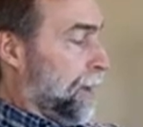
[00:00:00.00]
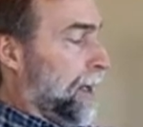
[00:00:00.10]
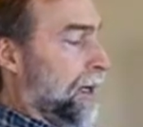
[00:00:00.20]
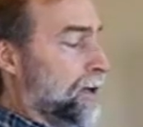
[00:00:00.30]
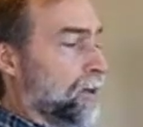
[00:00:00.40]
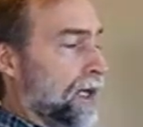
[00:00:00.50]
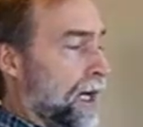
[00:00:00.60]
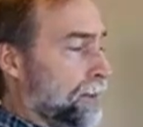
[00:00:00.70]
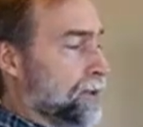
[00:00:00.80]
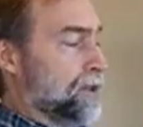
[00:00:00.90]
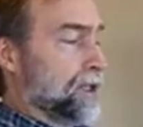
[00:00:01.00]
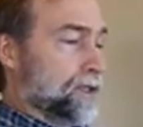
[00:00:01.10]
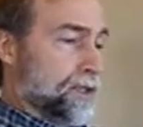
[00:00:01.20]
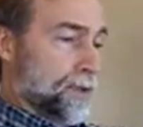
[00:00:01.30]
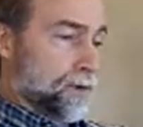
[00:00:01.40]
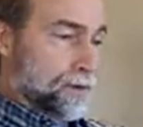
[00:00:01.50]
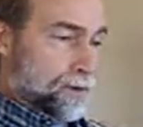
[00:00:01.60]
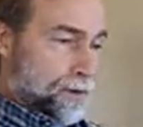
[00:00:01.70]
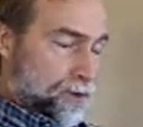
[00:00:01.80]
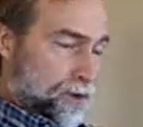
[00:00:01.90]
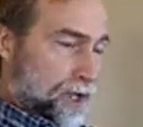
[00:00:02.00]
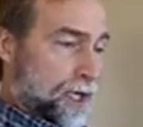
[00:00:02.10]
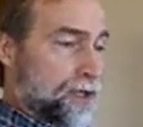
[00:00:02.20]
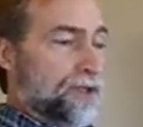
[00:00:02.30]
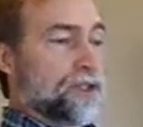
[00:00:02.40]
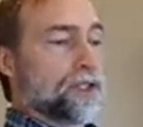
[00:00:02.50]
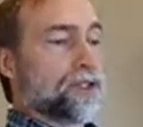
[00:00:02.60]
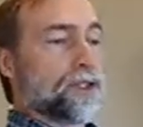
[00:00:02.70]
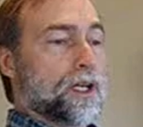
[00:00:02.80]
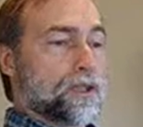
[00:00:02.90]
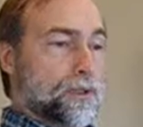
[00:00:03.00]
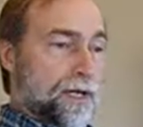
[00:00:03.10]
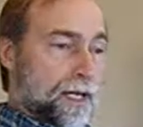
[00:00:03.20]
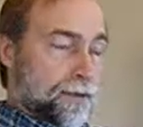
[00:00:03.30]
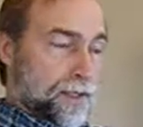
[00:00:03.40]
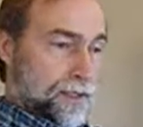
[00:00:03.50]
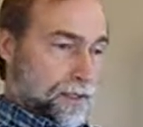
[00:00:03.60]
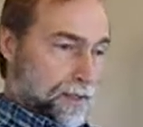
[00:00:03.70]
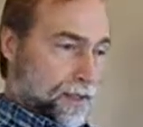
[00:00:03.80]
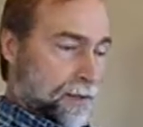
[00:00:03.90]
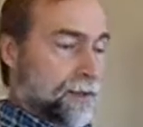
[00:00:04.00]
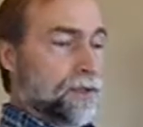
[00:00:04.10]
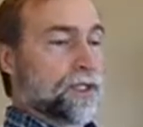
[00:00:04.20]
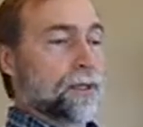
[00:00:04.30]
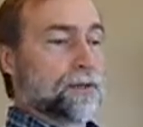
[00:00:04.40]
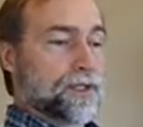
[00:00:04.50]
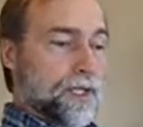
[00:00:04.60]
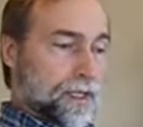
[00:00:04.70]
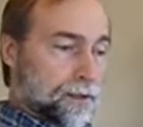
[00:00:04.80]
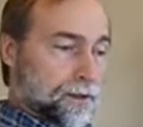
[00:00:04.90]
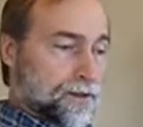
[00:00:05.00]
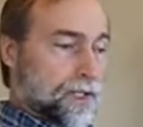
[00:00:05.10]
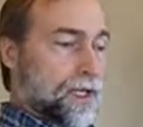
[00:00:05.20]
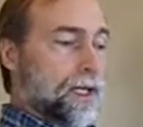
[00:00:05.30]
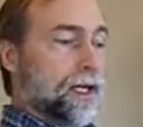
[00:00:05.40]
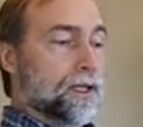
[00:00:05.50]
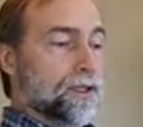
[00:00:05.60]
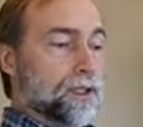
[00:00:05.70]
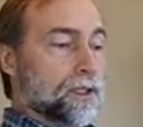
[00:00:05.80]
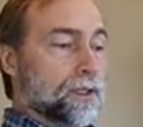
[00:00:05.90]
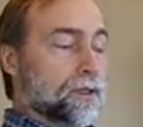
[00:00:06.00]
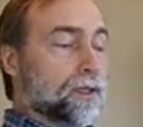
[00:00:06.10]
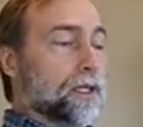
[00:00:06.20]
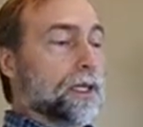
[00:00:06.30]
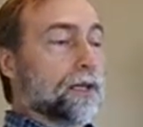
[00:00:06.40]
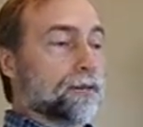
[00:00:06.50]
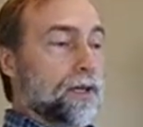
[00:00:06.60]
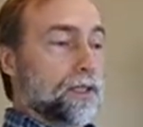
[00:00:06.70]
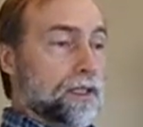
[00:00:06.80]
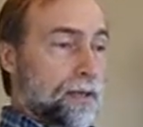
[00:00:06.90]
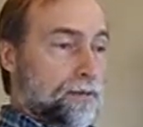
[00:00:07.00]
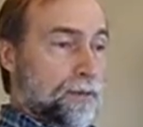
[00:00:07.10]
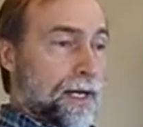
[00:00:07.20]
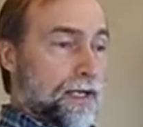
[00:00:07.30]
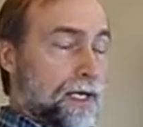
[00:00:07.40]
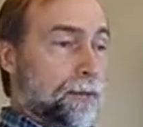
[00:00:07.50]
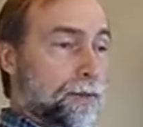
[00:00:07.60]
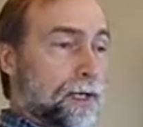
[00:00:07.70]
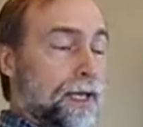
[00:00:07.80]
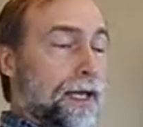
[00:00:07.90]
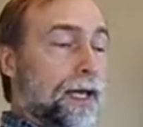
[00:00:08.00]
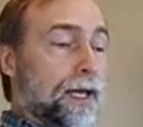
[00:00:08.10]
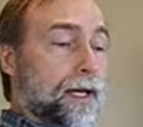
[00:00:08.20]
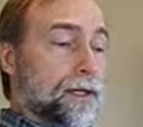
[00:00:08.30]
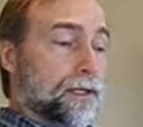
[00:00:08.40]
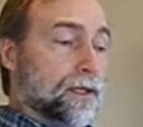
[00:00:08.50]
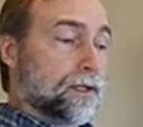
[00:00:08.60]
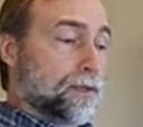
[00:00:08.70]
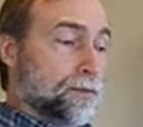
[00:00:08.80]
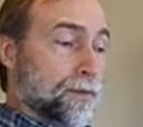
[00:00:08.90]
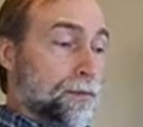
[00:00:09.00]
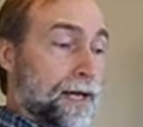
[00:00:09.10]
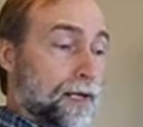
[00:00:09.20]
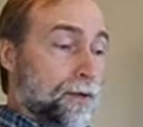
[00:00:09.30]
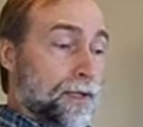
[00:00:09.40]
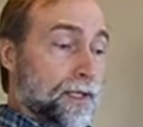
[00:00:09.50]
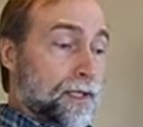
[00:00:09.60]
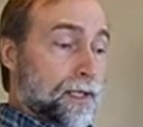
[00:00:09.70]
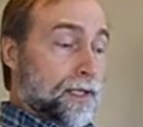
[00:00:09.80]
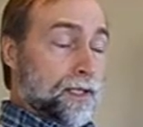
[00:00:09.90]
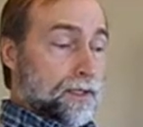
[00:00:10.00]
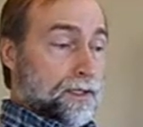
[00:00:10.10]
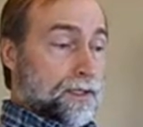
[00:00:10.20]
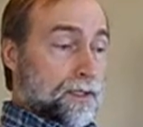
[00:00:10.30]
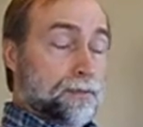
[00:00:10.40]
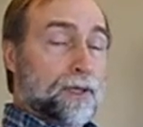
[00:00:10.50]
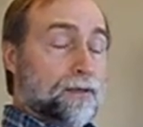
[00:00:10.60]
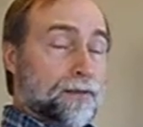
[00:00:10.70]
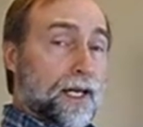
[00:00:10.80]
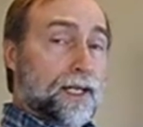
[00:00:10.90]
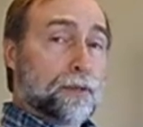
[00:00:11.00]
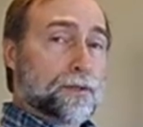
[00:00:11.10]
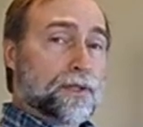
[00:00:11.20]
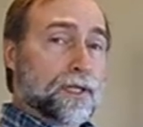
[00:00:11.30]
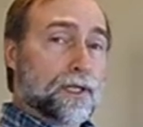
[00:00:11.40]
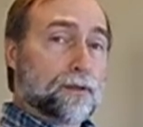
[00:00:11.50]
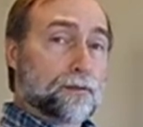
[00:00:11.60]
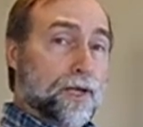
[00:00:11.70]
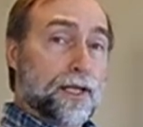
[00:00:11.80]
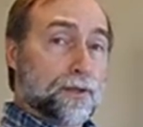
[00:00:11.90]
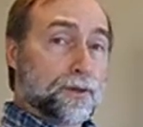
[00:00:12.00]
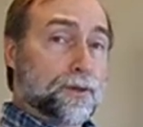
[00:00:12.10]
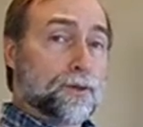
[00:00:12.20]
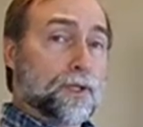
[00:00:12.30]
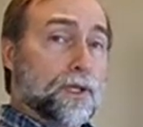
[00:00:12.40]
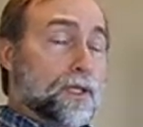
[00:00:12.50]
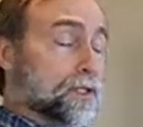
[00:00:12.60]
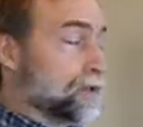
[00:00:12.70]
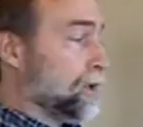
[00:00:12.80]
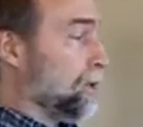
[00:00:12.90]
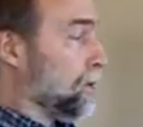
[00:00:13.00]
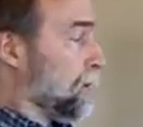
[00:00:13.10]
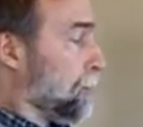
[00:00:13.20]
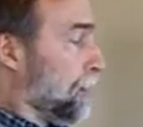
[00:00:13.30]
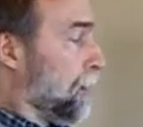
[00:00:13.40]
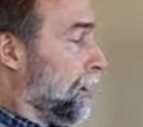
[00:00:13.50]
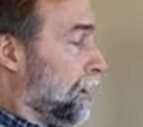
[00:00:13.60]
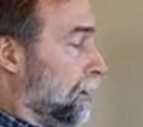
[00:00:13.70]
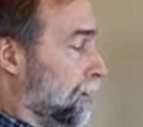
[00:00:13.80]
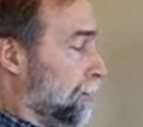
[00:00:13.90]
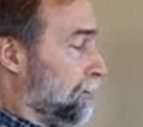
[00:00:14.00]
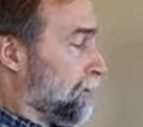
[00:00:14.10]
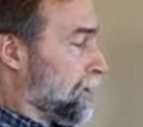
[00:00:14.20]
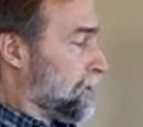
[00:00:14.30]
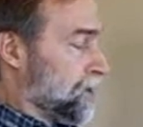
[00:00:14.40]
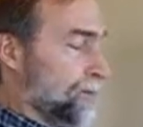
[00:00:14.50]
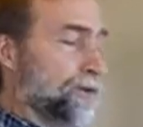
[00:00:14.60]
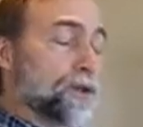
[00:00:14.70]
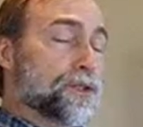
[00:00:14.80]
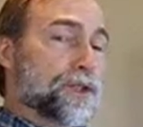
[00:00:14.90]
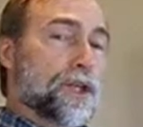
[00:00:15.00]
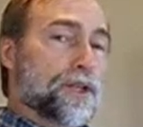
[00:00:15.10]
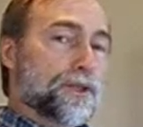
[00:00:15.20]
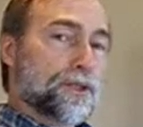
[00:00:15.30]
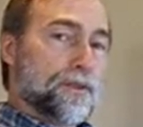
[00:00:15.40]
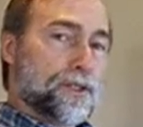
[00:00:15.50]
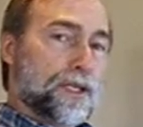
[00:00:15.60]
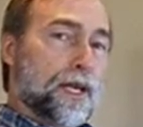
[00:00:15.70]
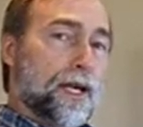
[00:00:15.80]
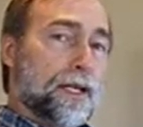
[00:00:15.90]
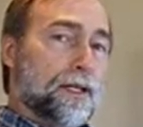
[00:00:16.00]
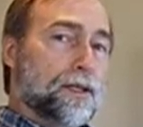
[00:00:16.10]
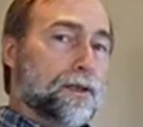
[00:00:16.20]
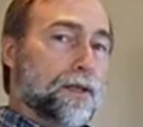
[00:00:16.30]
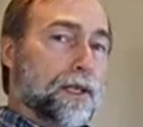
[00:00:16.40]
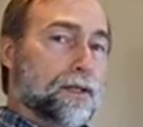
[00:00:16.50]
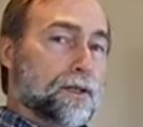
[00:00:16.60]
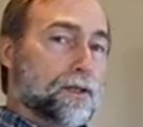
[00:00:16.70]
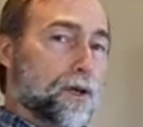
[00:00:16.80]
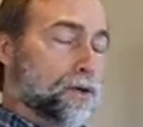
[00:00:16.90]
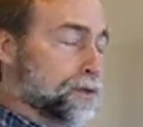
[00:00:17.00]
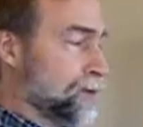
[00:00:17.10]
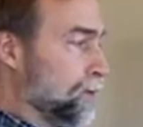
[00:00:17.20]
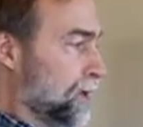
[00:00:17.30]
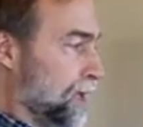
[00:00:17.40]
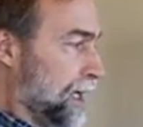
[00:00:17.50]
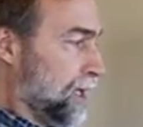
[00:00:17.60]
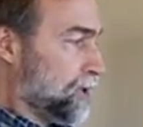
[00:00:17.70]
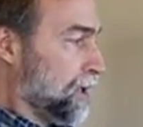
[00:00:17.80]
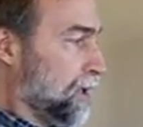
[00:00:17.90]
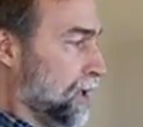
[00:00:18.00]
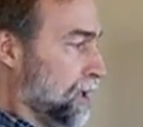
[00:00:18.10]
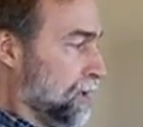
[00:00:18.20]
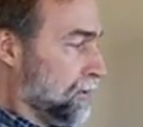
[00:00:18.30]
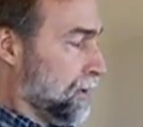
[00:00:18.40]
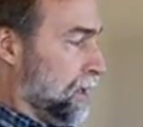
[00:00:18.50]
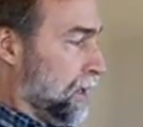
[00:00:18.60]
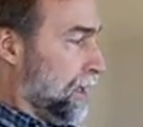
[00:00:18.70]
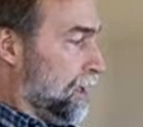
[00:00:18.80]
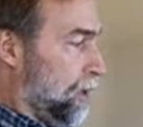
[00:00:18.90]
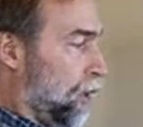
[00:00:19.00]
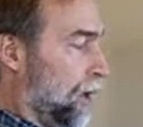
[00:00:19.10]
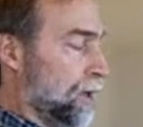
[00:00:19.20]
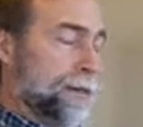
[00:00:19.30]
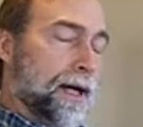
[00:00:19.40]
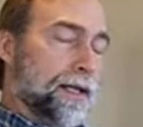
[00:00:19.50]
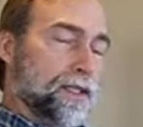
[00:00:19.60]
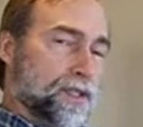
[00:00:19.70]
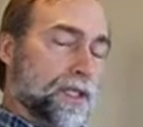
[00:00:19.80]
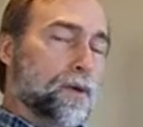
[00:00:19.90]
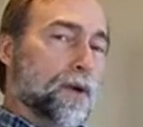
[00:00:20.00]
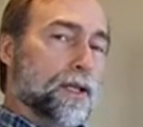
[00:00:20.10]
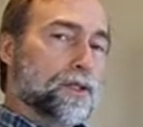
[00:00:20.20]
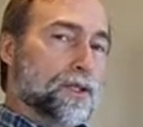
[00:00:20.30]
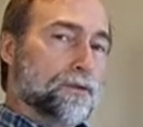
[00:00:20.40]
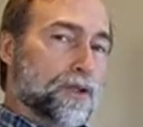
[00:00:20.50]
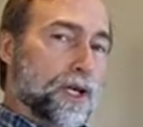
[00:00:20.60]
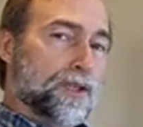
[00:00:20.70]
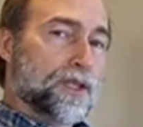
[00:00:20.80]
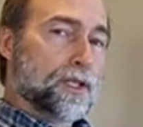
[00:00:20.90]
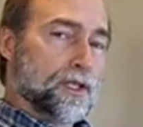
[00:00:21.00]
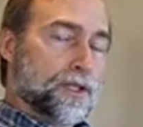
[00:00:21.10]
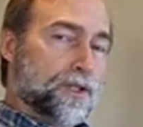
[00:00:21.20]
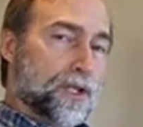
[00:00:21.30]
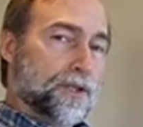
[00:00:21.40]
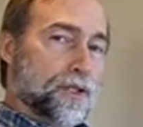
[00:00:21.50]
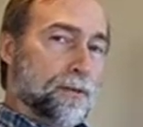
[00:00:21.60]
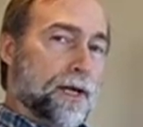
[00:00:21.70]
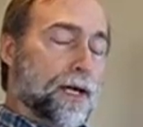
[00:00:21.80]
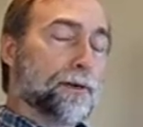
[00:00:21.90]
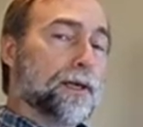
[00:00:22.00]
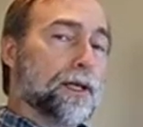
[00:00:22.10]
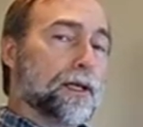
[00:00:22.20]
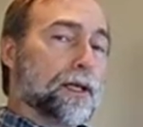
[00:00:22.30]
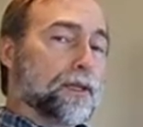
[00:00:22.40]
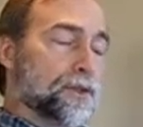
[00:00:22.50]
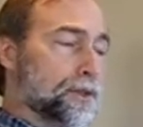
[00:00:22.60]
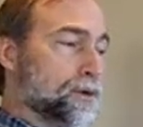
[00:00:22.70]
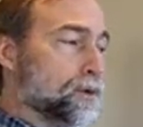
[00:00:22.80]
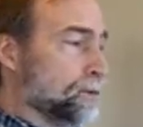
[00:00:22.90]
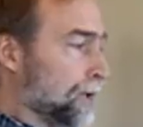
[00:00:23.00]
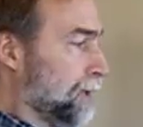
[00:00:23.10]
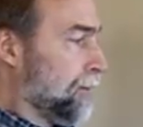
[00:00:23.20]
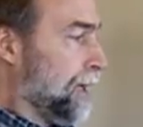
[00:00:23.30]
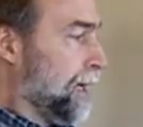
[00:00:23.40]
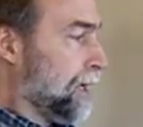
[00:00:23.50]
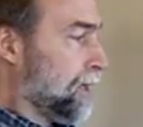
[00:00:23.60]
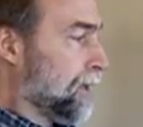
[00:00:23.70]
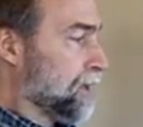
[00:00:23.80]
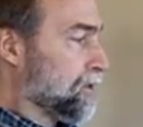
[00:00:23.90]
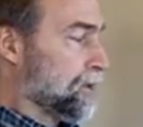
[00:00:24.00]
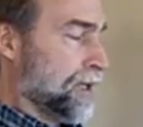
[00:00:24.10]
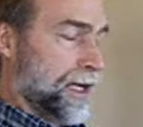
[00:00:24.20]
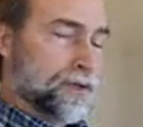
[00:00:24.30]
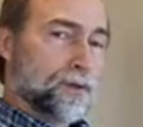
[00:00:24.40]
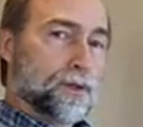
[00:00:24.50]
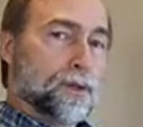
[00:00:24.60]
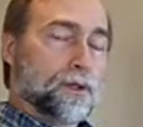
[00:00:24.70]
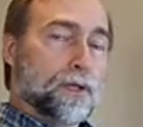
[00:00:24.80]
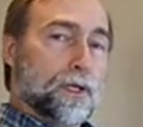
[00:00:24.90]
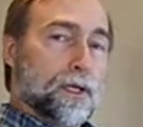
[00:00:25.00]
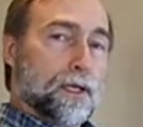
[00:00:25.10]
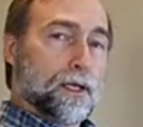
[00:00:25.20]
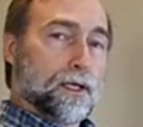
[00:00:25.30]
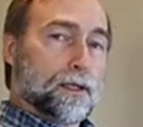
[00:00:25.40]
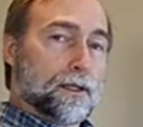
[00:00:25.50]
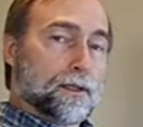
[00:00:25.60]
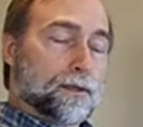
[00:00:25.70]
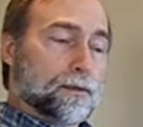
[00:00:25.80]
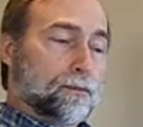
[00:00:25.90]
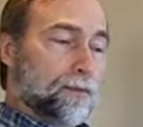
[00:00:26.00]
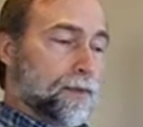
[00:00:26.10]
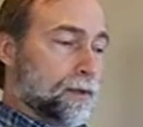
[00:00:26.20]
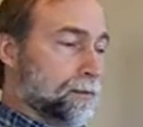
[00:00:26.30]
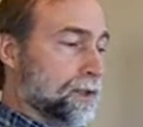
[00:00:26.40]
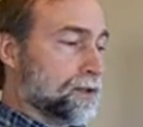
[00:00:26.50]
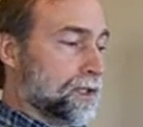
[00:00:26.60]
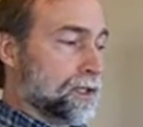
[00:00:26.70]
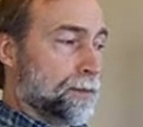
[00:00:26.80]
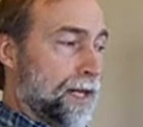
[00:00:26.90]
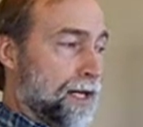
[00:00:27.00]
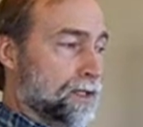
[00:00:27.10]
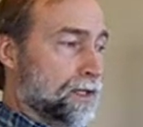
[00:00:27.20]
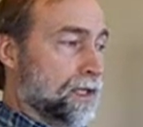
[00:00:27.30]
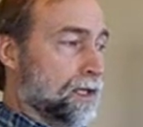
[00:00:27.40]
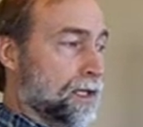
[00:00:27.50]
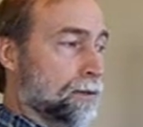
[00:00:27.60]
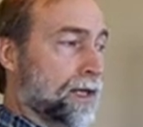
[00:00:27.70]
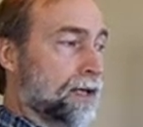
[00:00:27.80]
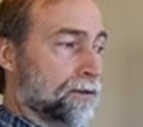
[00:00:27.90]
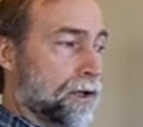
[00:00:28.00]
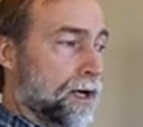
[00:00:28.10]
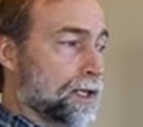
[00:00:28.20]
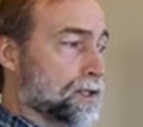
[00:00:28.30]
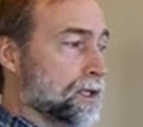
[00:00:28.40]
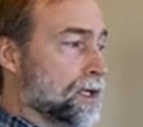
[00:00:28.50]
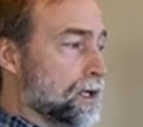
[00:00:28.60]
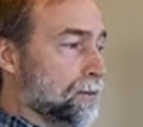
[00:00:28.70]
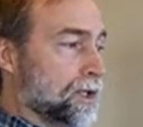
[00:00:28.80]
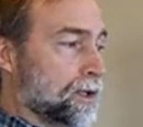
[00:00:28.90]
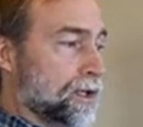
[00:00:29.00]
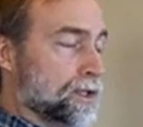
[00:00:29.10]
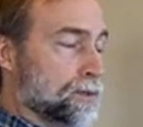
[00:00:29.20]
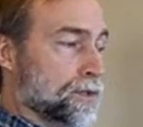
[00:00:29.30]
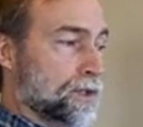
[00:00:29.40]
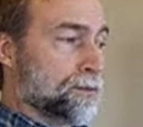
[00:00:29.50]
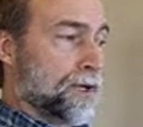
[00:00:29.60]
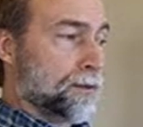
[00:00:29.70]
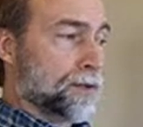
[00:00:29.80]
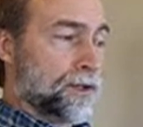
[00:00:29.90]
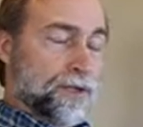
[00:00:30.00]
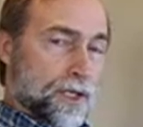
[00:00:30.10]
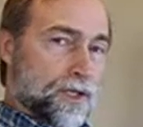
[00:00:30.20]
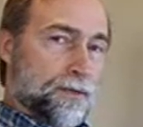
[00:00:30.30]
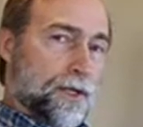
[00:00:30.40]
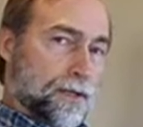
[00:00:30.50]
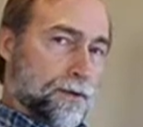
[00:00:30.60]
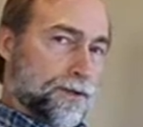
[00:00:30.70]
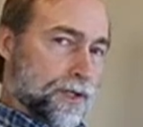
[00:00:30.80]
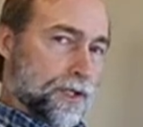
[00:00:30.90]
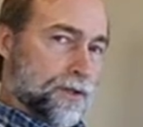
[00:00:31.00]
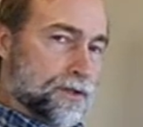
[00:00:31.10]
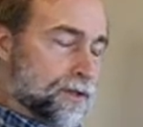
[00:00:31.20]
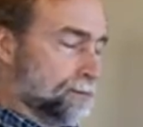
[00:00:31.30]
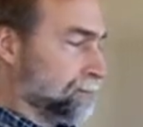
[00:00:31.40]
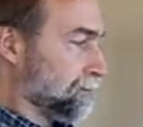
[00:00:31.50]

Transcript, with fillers: And what happens is, is it will charge and discharge the battery into deeper and deeper cycles until it finally comes back up and the, the battery is above 90% brand new. So um, this is the first charger of its kind that goes through a uh, uh, an automatic sequence of charging and discharging the battery to bring back its natural uh, uh, built-in capacity that it may have lost because it was improperly charged by other chargers.